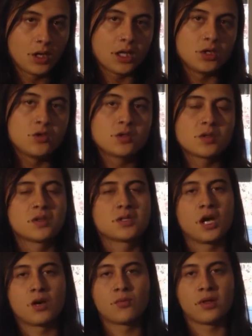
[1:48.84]
And using the
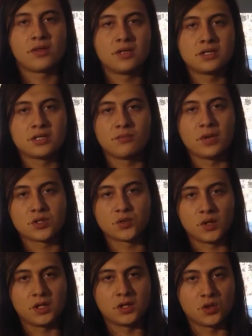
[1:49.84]
tongue method is the best
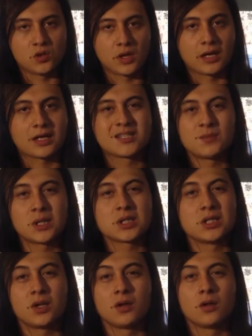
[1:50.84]
way to do that,
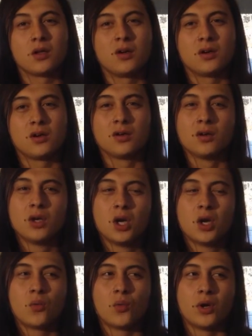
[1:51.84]
especially early on,
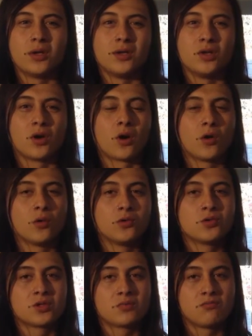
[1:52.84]
when your
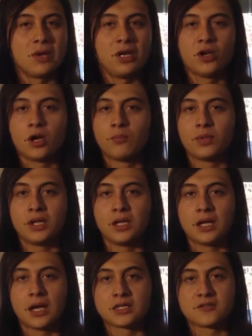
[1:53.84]
O's may not
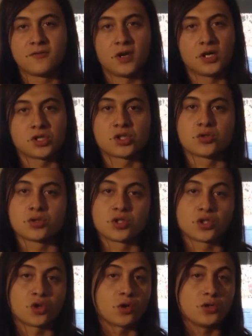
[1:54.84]
be as fast or as
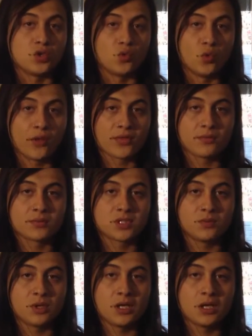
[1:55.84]
strong as you want them to
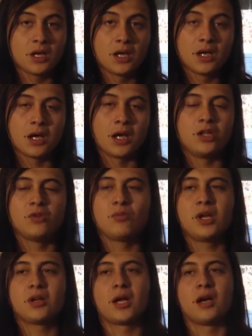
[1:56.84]
be, and you
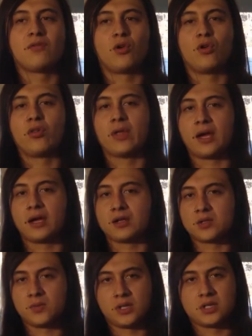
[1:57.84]
may not have all the
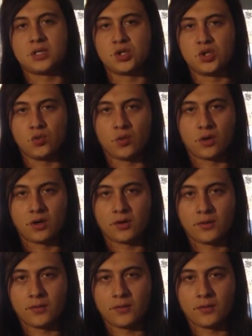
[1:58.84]
airspace that you want.